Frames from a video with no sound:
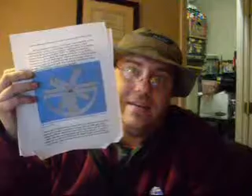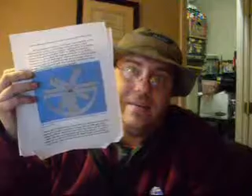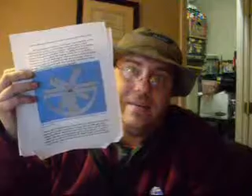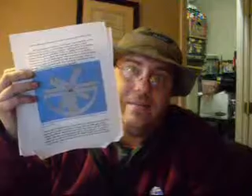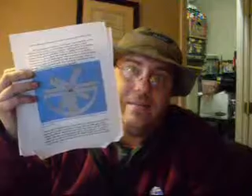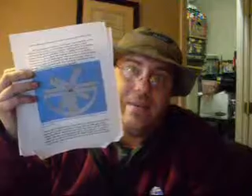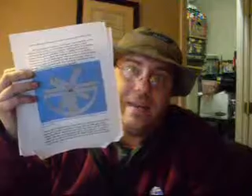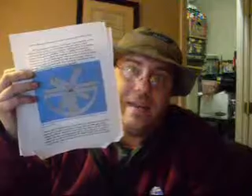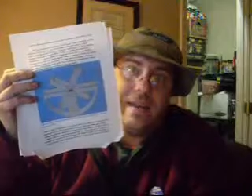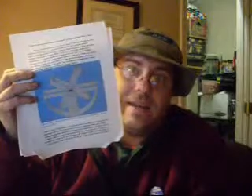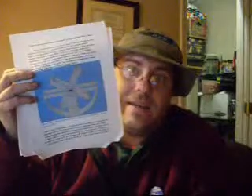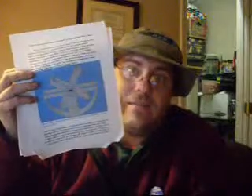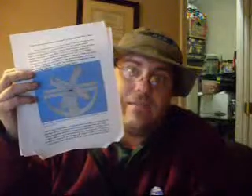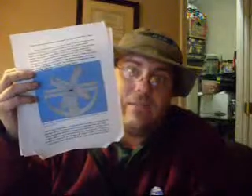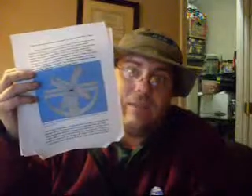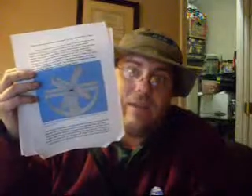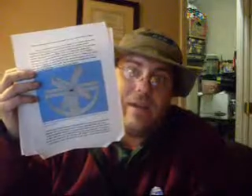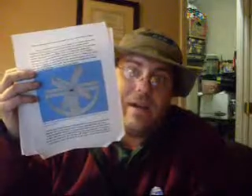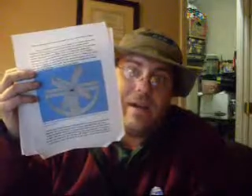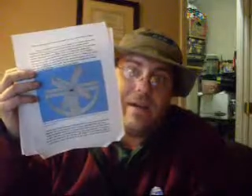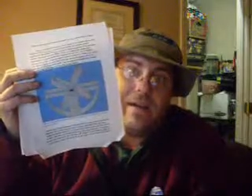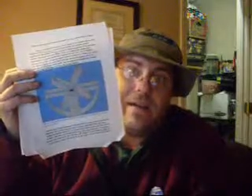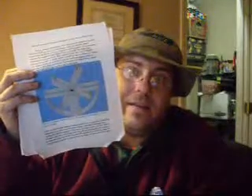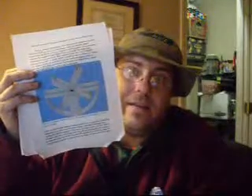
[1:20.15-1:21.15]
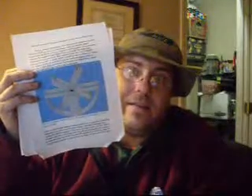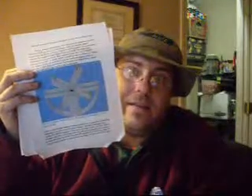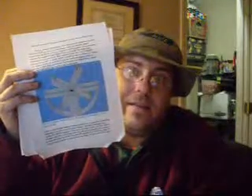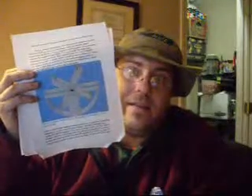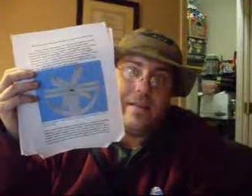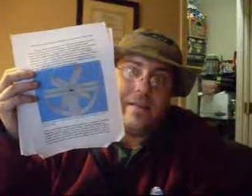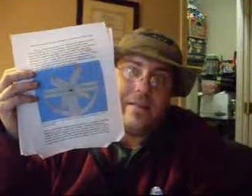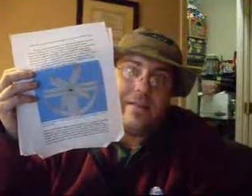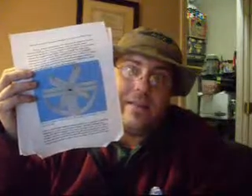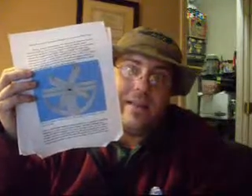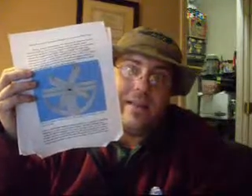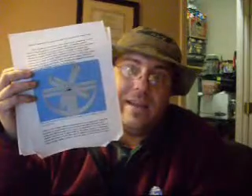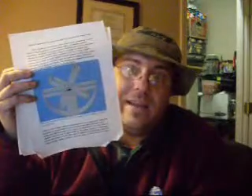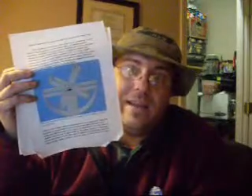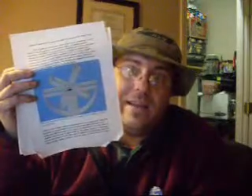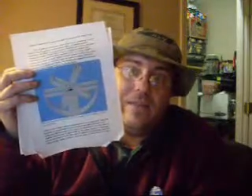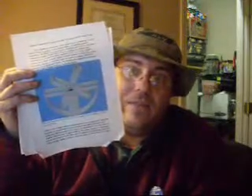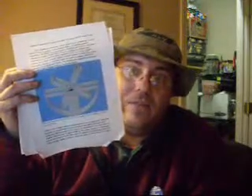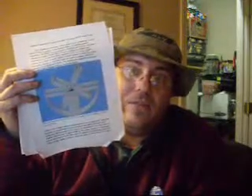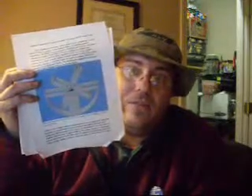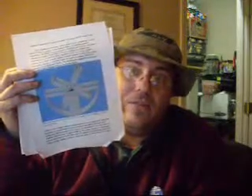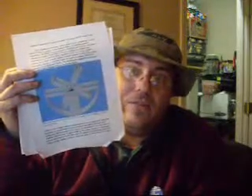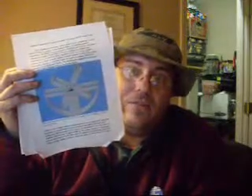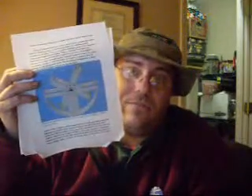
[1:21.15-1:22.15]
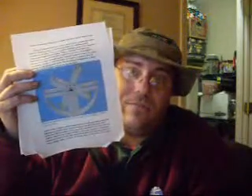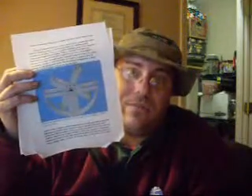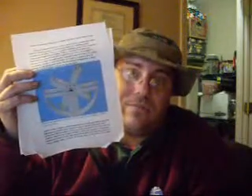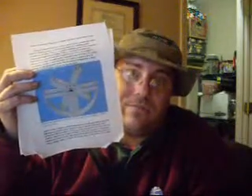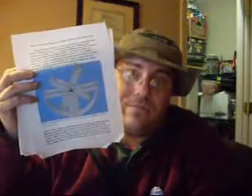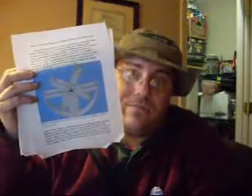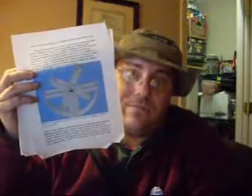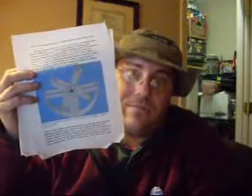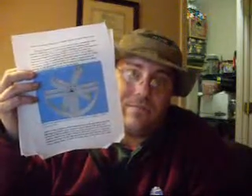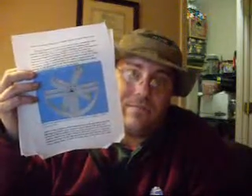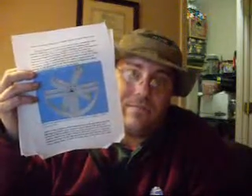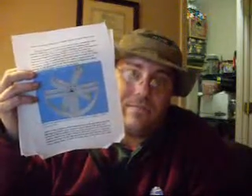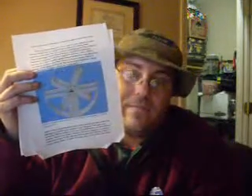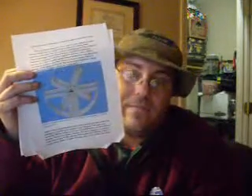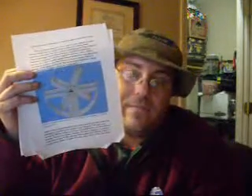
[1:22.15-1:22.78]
to make it run than it uses.